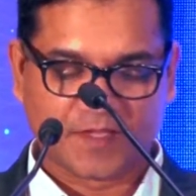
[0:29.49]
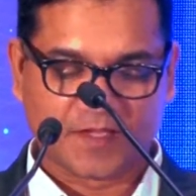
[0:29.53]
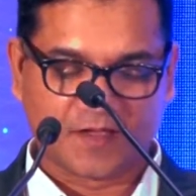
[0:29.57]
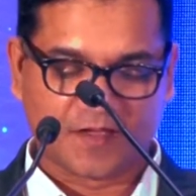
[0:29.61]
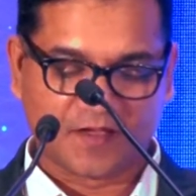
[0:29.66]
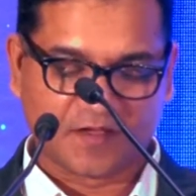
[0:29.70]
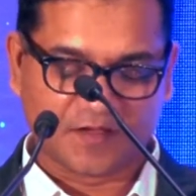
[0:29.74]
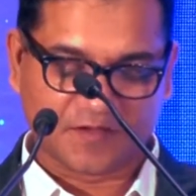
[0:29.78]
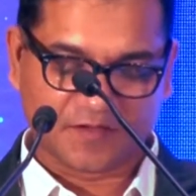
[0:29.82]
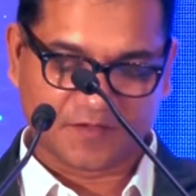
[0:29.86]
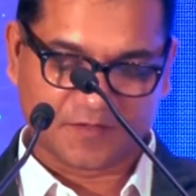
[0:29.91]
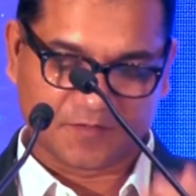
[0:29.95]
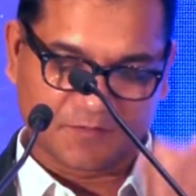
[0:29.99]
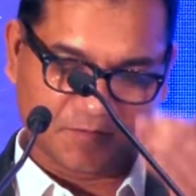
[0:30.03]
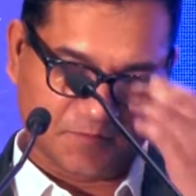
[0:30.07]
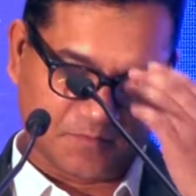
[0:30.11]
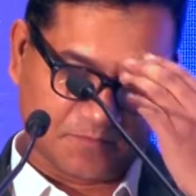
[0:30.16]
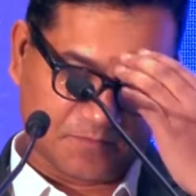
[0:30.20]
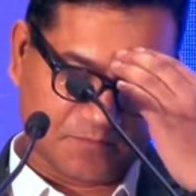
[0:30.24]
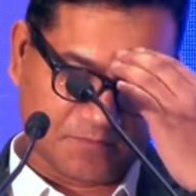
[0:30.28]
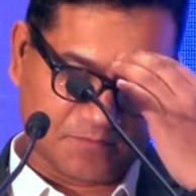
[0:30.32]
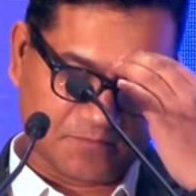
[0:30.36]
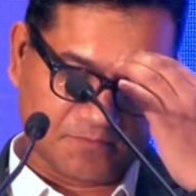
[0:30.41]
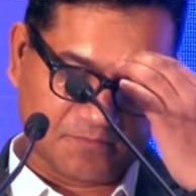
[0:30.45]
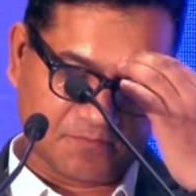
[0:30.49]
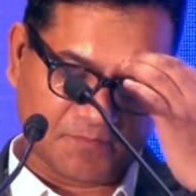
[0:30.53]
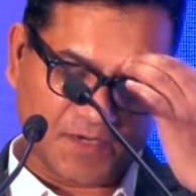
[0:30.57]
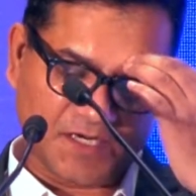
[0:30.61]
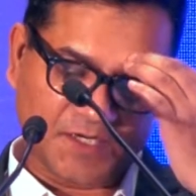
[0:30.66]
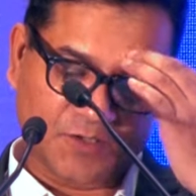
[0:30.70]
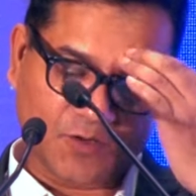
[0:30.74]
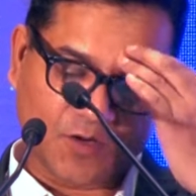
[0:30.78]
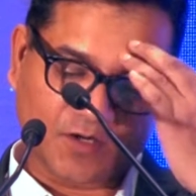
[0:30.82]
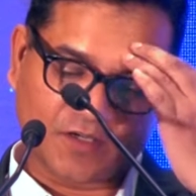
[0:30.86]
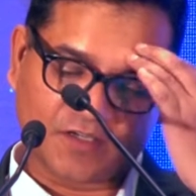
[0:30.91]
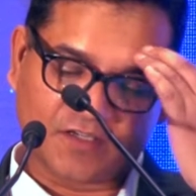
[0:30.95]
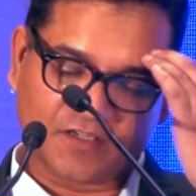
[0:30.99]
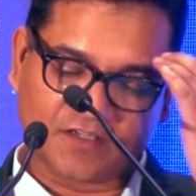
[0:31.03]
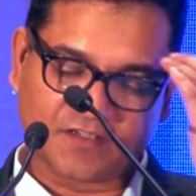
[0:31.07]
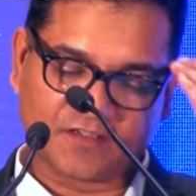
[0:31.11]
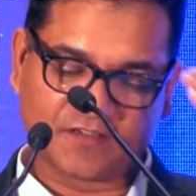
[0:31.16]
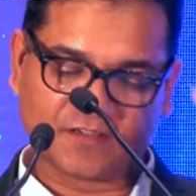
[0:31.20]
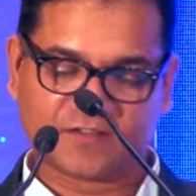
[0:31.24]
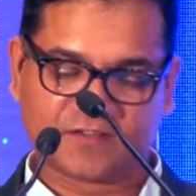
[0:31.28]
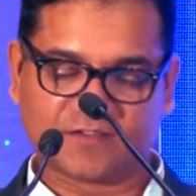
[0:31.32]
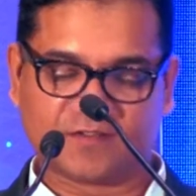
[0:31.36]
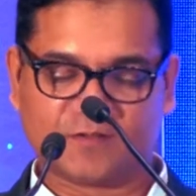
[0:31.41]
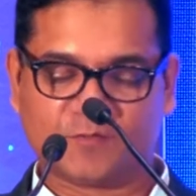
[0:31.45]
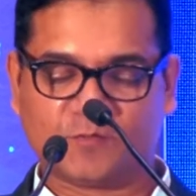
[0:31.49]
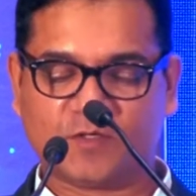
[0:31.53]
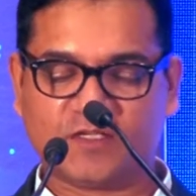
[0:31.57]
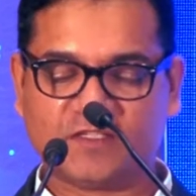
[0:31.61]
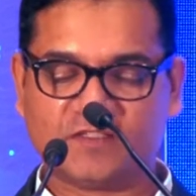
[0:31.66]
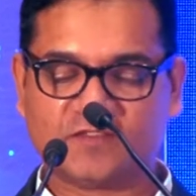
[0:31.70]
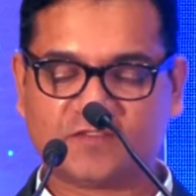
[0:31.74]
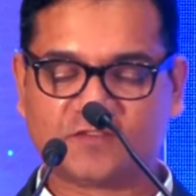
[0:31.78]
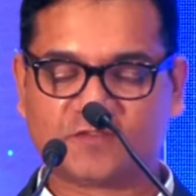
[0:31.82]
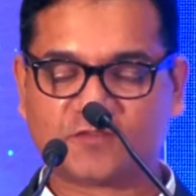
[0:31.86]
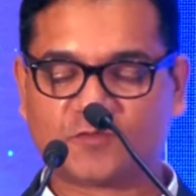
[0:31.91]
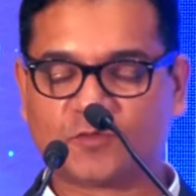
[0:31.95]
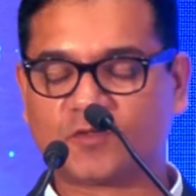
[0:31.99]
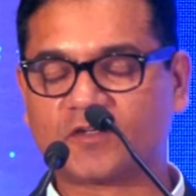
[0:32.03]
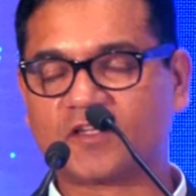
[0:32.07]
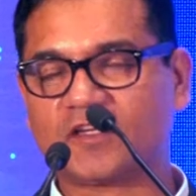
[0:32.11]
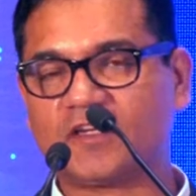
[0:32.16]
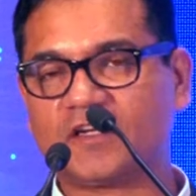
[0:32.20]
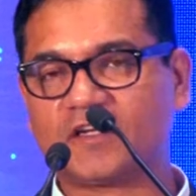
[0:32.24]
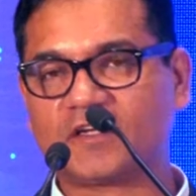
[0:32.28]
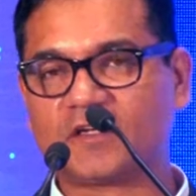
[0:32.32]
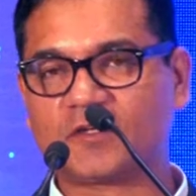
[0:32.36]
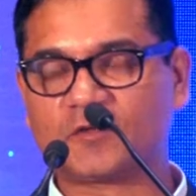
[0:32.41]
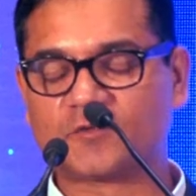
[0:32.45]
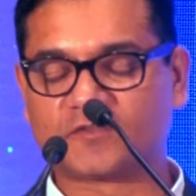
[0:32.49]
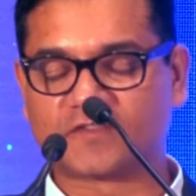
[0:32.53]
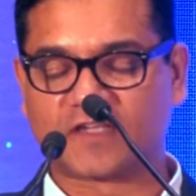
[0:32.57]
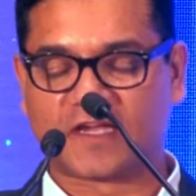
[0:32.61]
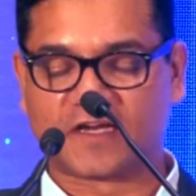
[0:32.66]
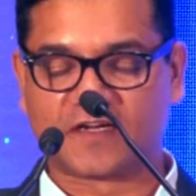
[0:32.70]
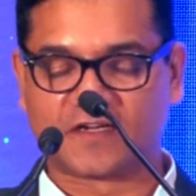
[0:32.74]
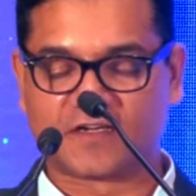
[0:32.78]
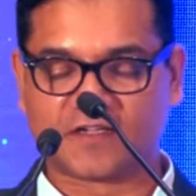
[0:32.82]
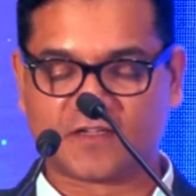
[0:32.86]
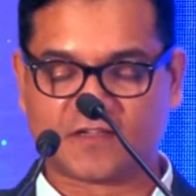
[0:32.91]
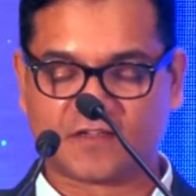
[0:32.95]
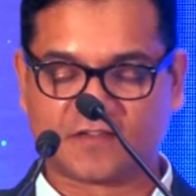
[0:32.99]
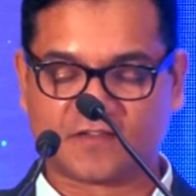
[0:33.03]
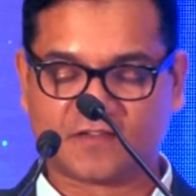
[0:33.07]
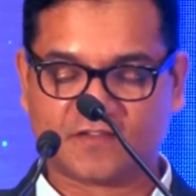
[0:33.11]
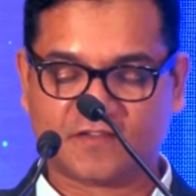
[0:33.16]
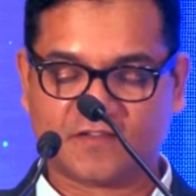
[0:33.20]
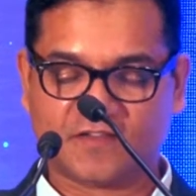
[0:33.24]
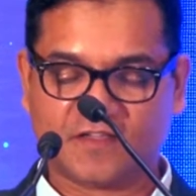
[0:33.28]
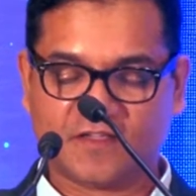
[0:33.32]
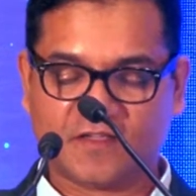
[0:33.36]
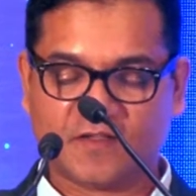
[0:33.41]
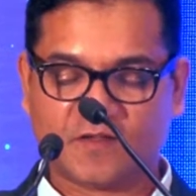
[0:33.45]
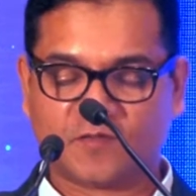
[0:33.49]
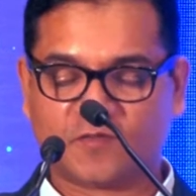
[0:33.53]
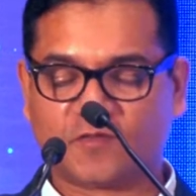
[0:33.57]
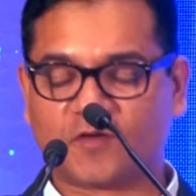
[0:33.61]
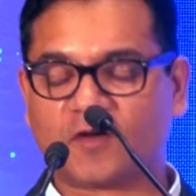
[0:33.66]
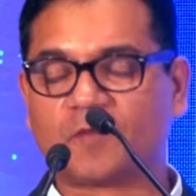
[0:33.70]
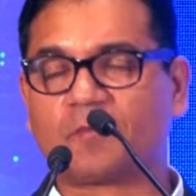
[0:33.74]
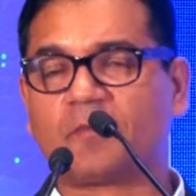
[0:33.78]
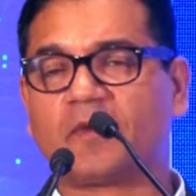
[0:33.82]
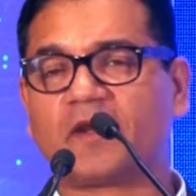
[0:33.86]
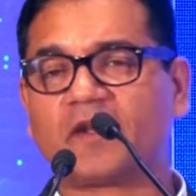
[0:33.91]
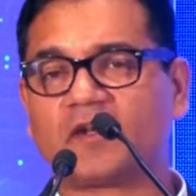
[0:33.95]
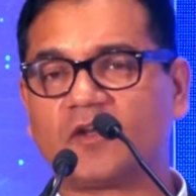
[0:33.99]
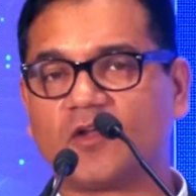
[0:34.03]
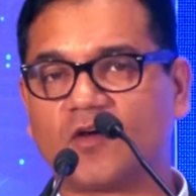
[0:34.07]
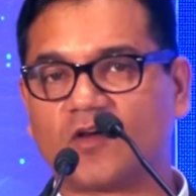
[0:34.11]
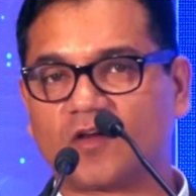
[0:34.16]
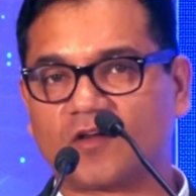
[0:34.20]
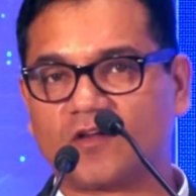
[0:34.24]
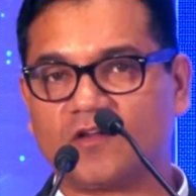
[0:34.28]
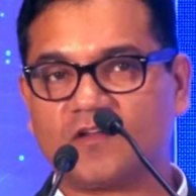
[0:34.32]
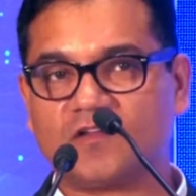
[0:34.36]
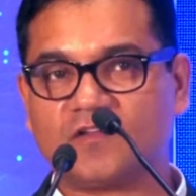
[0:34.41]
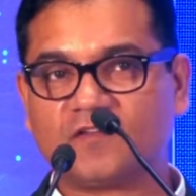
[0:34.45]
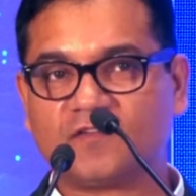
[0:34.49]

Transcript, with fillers: Uh, my daughter once wrote a letter to Santa for a pet dog